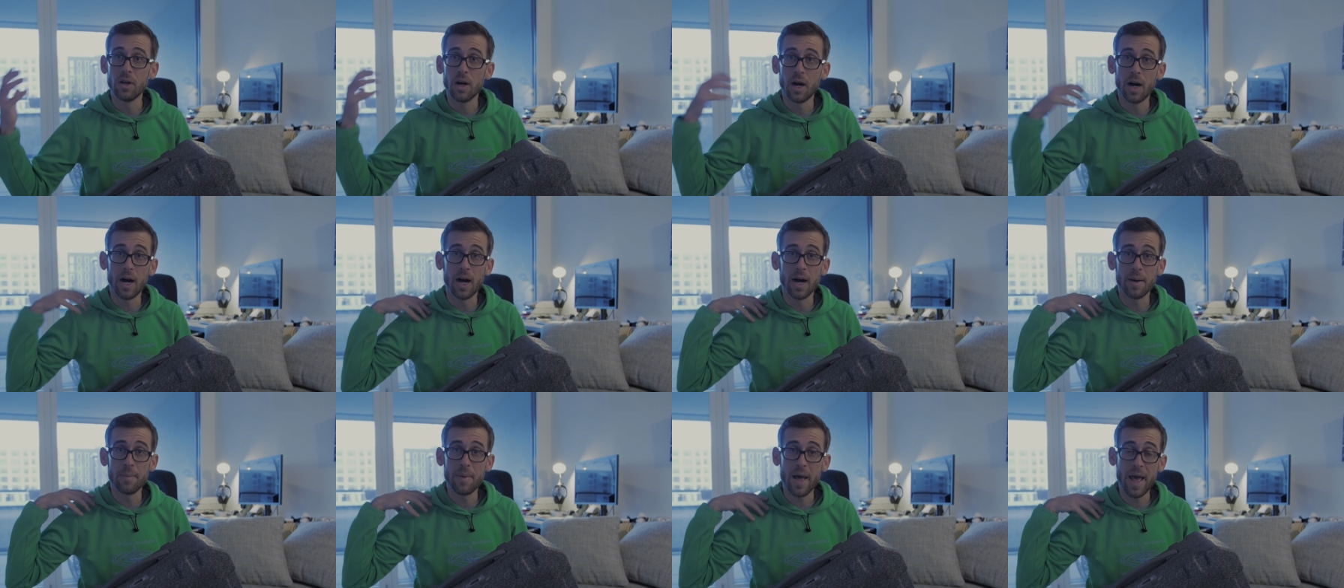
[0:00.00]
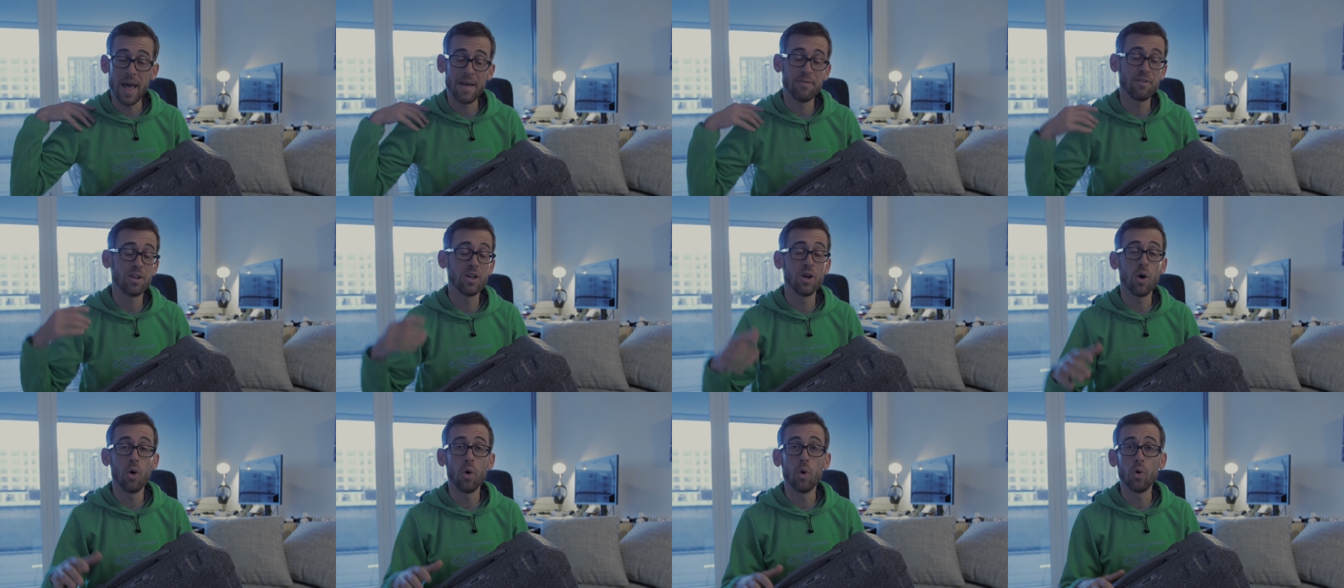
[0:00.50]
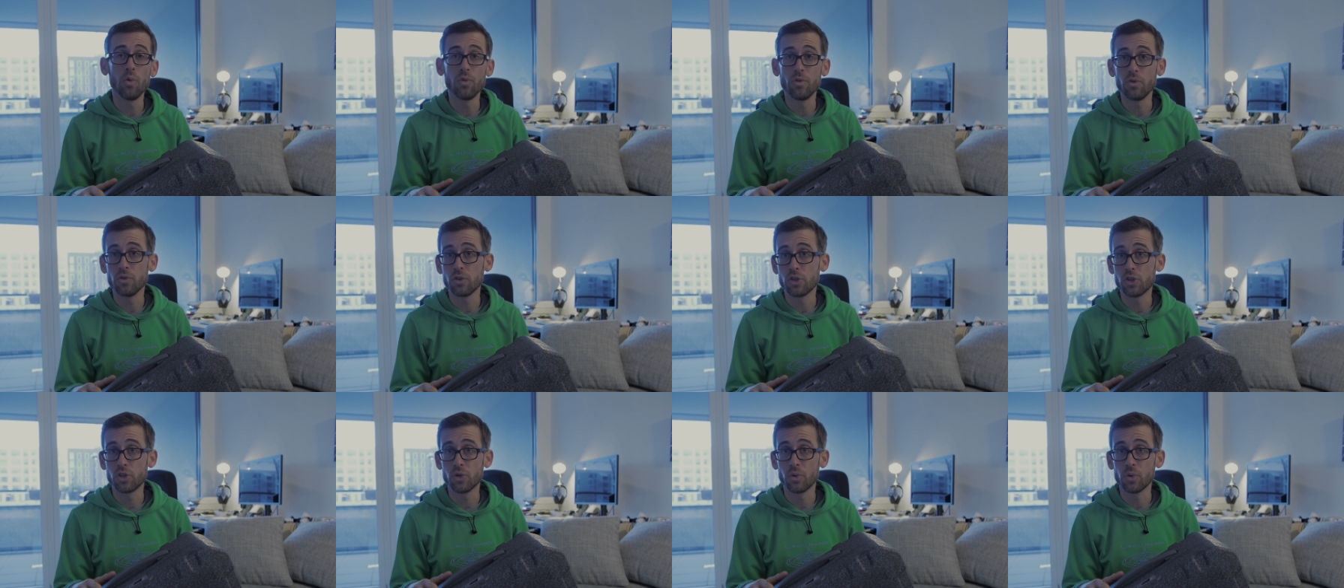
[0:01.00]
have it on
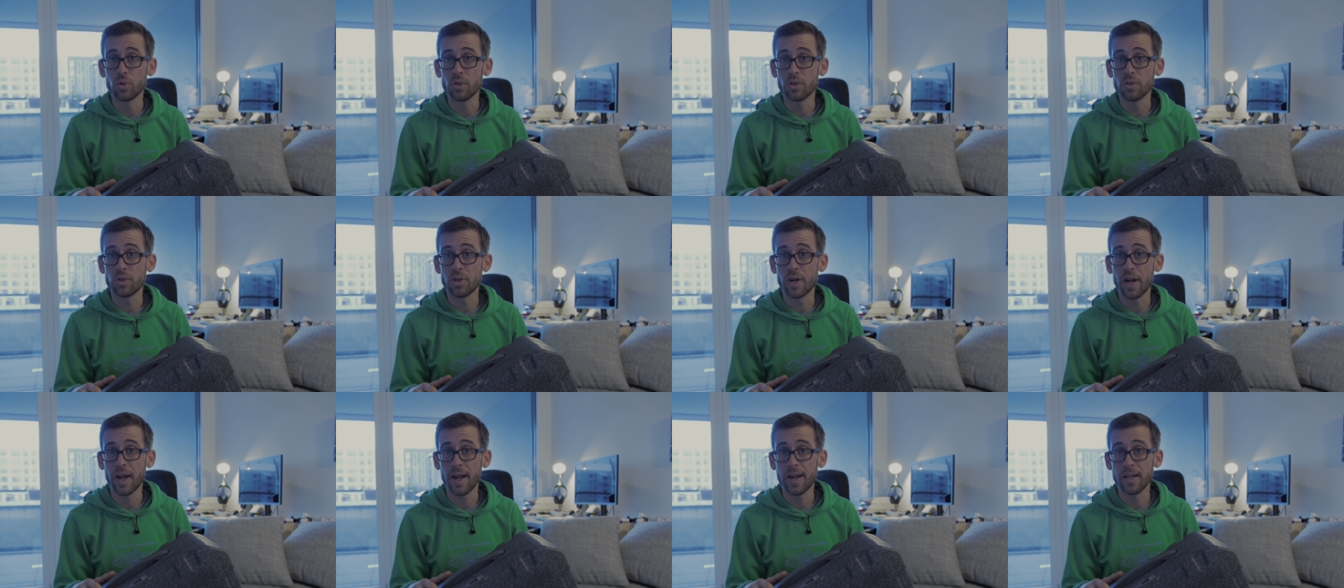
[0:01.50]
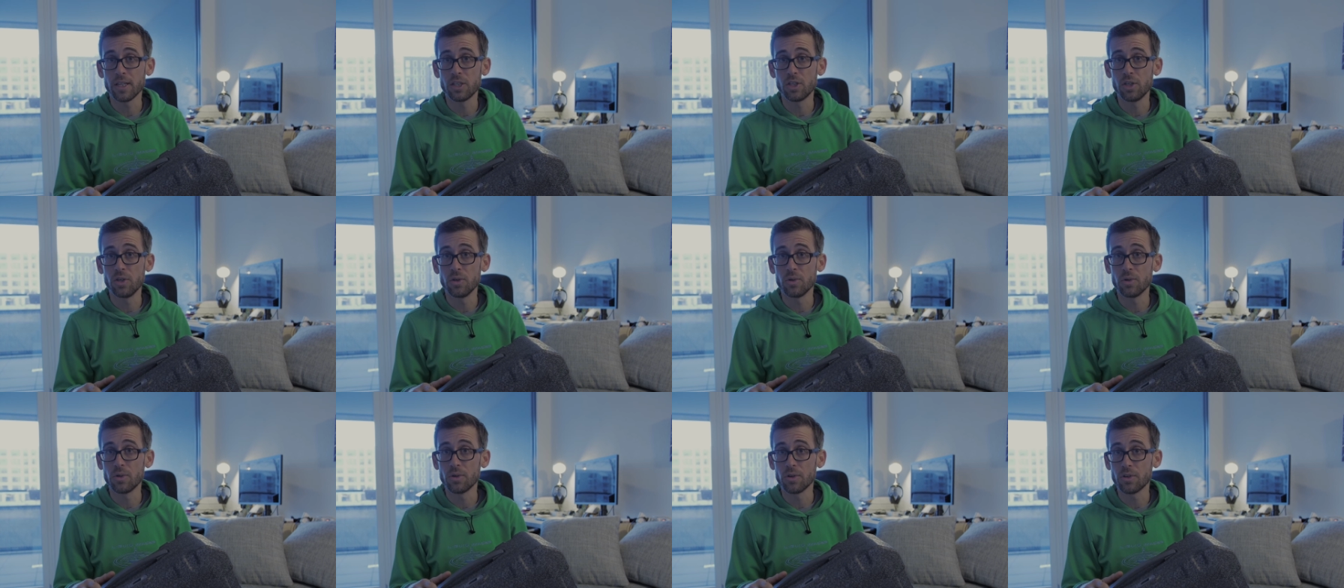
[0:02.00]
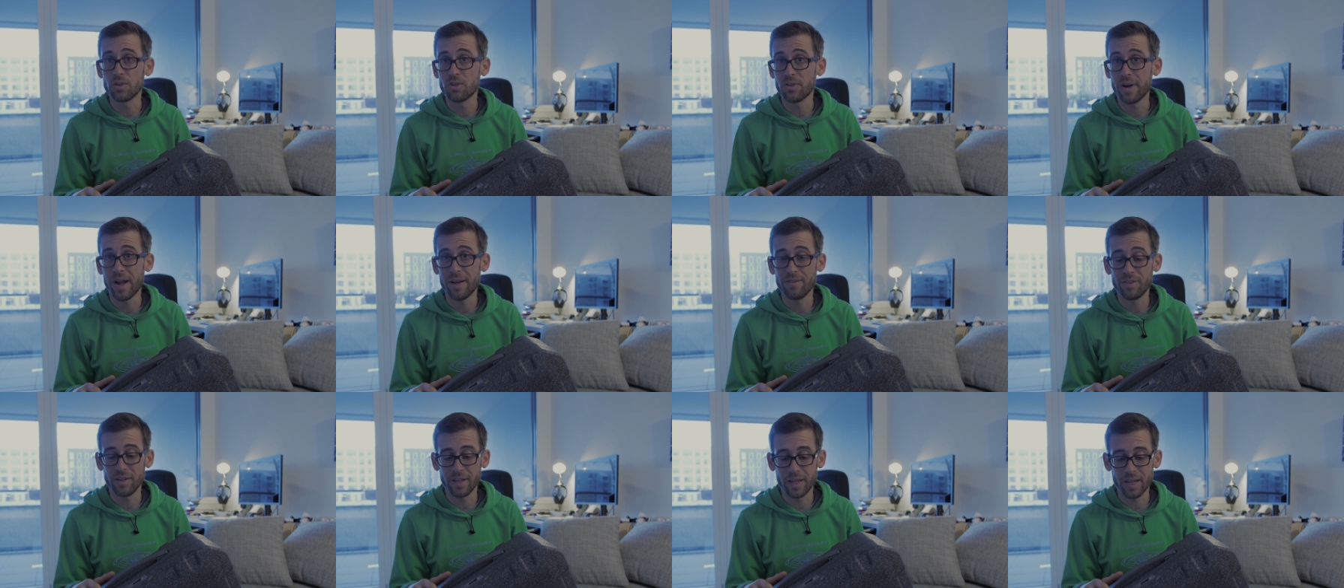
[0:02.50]
your shoulder as you're
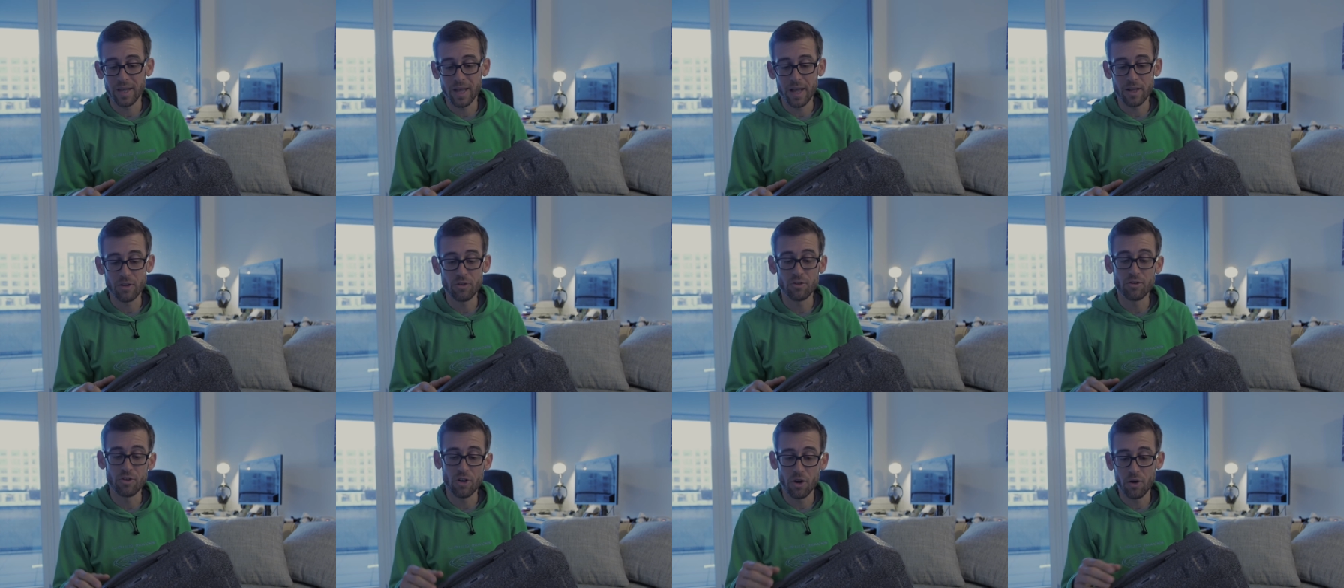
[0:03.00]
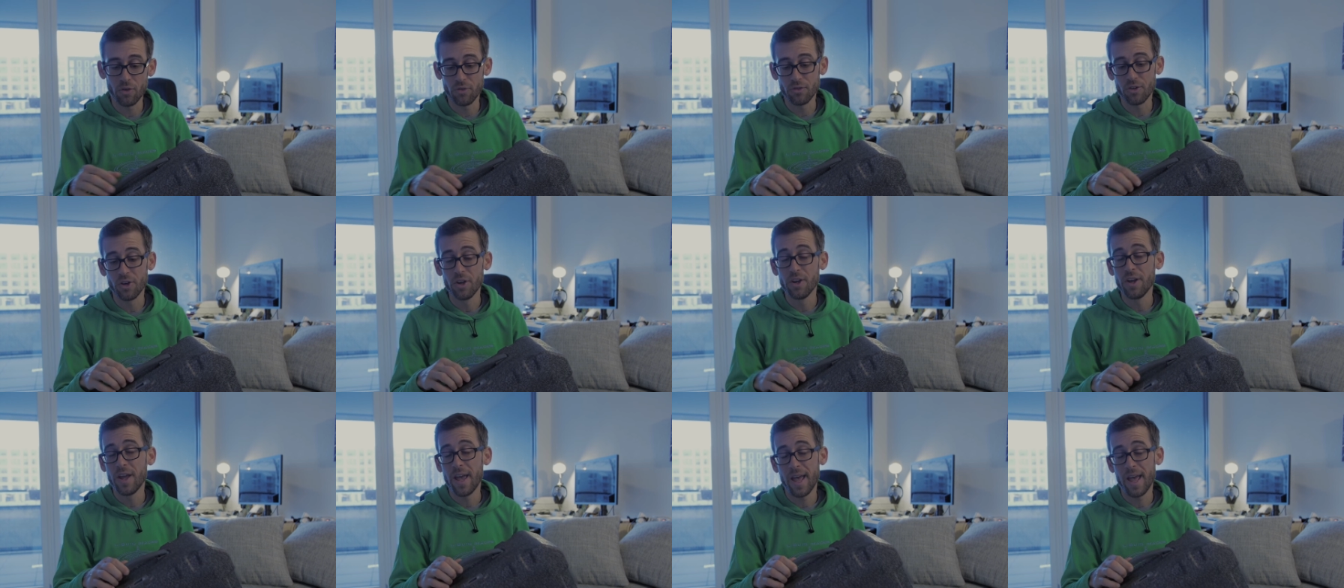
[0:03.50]
traveling and you don't